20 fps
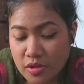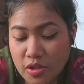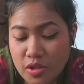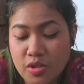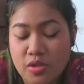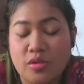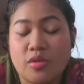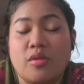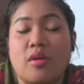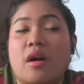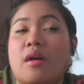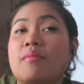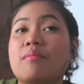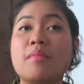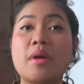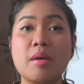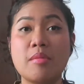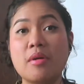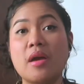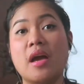So,
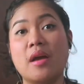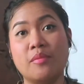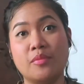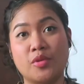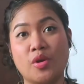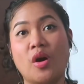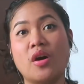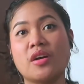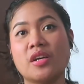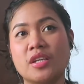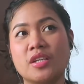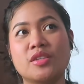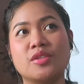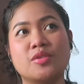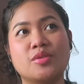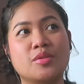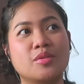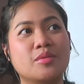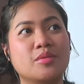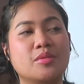maybe I'm
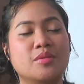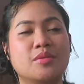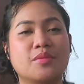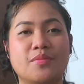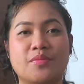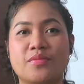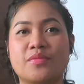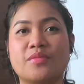talking to